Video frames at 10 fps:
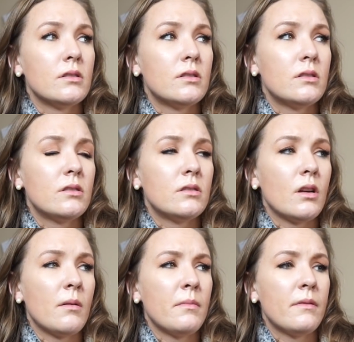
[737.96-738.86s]

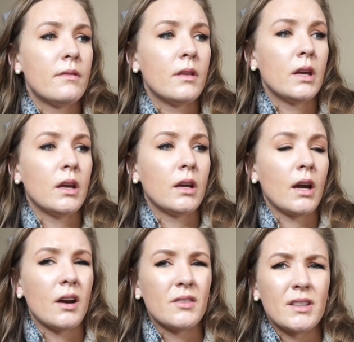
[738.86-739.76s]

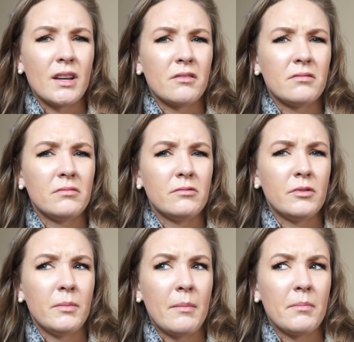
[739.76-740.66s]
something else I don't
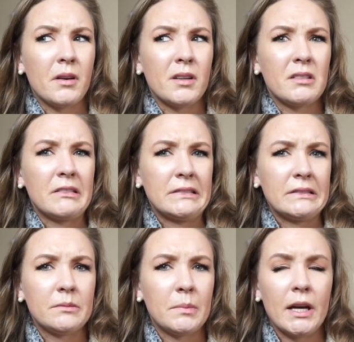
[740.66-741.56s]
remember.
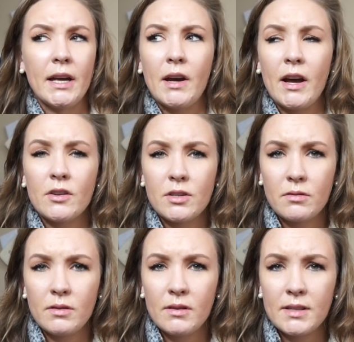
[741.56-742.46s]
But I
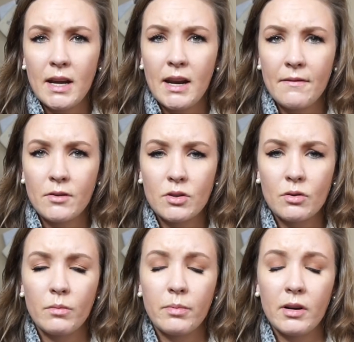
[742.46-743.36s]
also stayed after
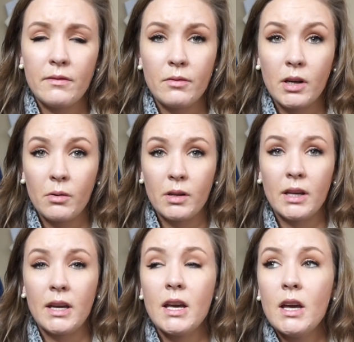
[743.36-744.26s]
school pretty
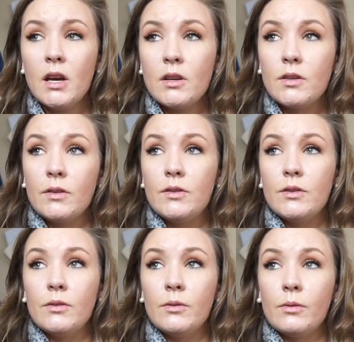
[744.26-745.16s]
frequently to
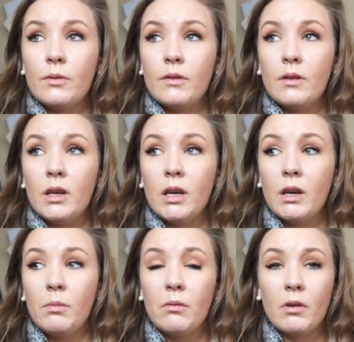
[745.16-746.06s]
do
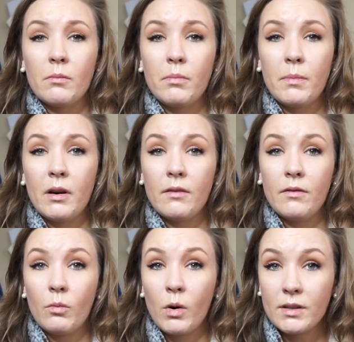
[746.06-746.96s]
we were preparing
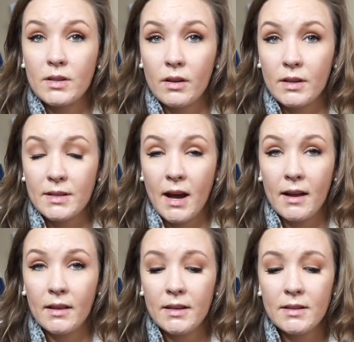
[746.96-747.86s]
for Once on This
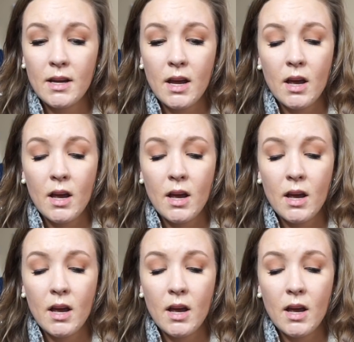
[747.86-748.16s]
Island.